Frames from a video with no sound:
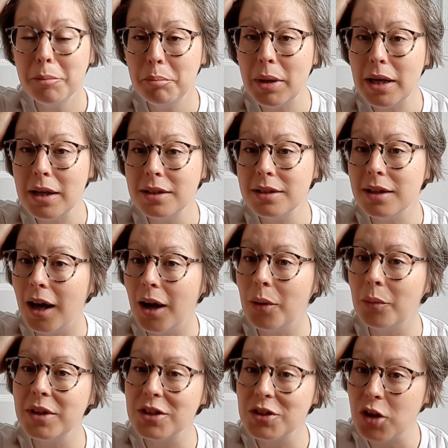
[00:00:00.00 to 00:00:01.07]
pin down
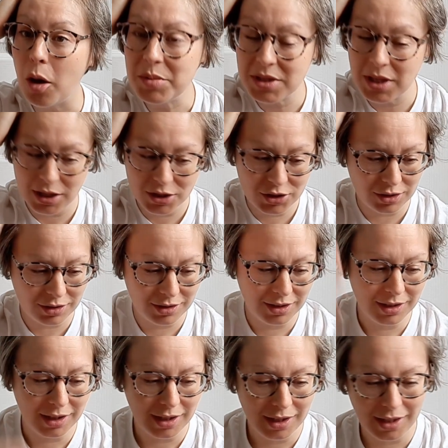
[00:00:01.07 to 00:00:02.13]
this top section,
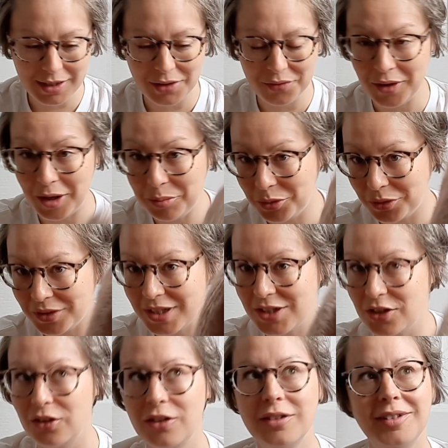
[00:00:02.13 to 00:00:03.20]
and if I put this
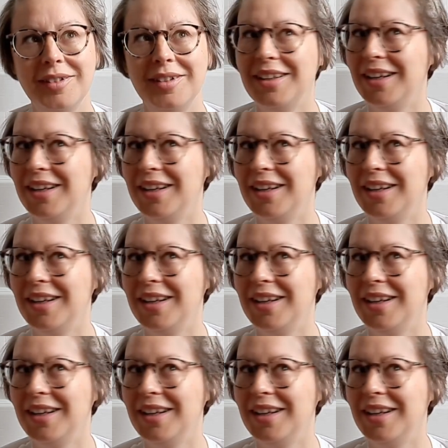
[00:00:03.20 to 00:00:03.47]
on,